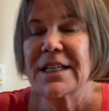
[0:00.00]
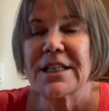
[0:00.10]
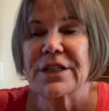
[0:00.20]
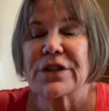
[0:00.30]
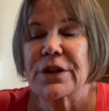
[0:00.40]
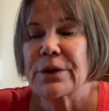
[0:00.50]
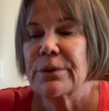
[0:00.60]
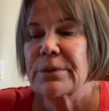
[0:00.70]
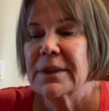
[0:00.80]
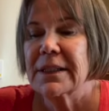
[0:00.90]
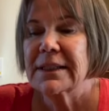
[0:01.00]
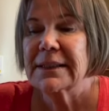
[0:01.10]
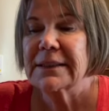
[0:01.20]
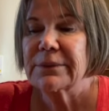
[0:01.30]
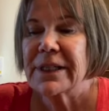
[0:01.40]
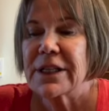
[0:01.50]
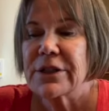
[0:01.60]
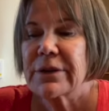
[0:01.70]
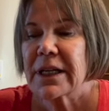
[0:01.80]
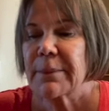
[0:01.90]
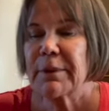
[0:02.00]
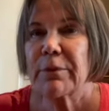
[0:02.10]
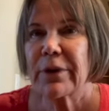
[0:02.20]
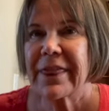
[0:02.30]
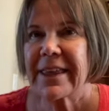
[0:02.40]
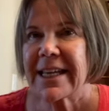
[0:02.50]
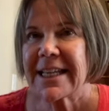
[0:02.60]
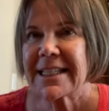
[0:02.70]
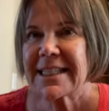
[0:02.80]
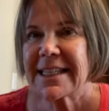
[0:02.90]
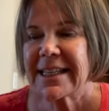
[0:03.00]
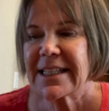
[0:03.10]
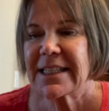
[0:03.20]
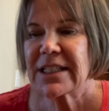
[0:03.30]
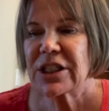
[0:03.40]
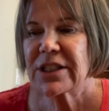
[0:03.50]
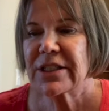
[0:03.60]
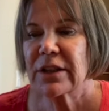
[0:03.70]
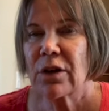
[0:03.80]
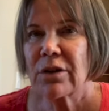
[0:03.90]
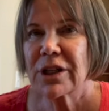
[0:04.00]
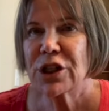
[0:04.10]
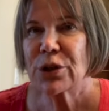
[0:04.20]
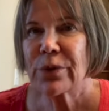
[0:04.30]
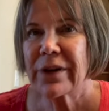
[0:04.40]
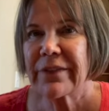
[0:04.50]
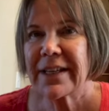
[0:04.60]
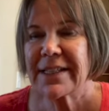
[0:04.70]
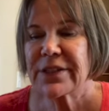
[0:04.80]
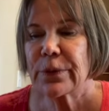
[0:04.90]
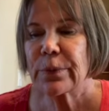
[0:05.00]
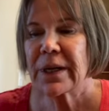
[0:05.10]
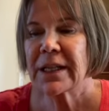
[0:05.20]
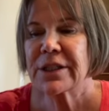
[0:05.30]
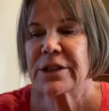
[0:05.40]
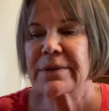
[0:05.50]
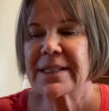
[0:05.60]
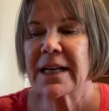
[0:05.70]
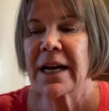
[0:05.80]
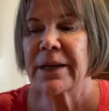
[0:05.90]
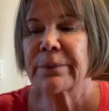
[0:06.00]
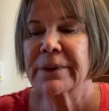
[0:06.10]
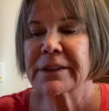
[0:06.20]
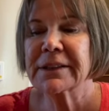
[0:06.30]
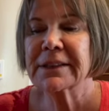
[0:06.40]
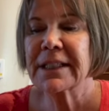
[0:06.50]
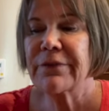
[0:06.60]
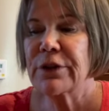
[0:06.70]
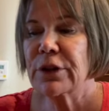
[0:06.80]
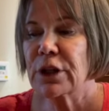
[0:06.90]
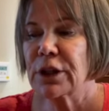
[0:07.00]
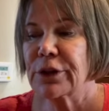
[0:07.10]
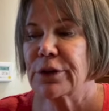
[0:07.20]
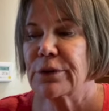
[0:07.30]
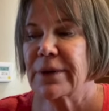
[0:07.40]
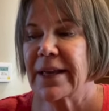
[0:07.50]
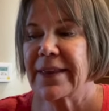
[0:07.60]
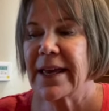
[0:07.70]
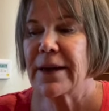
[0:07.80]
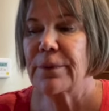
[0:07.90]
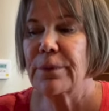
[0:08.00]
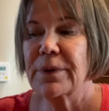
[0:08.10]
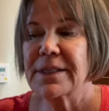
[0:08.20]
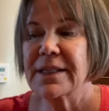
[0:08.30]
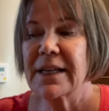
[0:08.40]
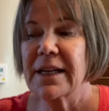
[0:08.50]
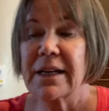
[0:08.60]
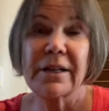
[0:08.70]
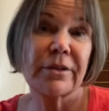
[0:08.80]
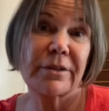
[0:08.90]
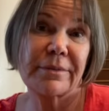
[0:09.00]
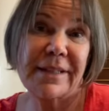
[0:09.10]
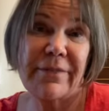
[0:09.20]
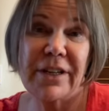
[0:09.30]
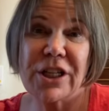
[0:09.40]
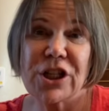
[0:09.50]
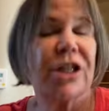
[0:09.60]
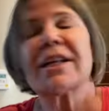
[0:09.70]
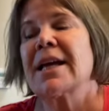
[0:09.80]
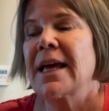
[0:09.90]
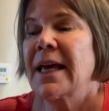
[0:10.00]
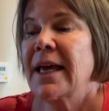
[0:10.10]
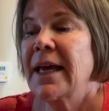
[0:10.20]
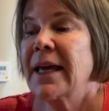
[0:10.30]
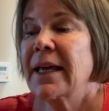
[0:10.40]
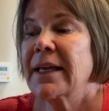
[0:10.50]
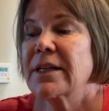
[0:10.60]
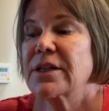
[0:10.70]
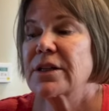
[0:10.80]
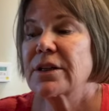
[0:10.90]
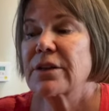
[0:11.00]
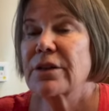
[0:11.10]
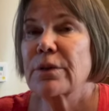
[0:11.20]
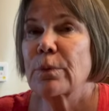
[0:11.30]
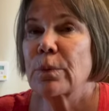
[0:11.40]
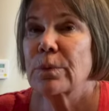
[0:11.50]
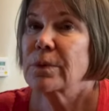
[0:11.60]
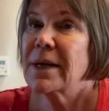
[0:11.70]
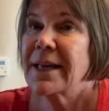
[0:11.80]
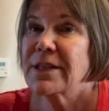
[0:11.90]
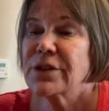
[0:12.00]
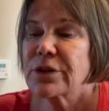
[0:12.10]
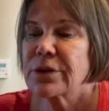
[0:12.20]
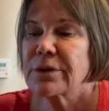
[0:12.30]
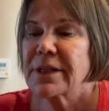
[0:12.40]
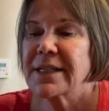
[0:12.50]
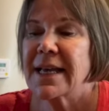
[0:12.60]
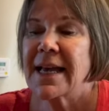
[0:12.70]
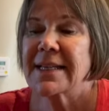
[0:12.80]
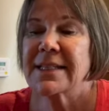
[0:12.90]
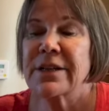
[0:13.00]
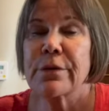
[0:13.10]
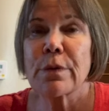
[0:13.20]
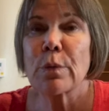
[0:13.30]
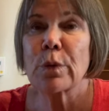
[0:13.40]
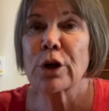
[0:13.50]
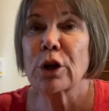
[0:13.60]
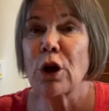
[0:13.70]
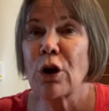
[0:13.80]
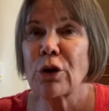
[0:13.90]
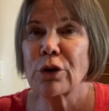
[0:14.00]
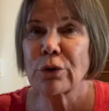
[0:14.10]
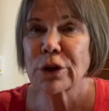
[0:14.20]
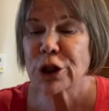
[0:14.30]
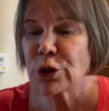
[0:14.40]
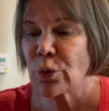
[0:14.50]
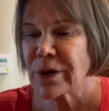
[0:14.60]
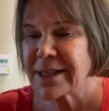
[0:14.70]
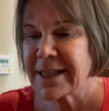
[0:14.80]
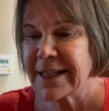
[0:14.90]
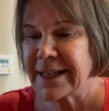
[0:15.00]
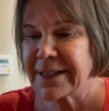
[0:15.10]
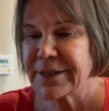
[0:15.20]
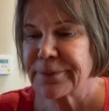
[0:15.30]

So we could do a couple more things, and this is just the long and short of it. So what I'll do is I will give you a clue and that or definition, and the answer has either the word long or short in it.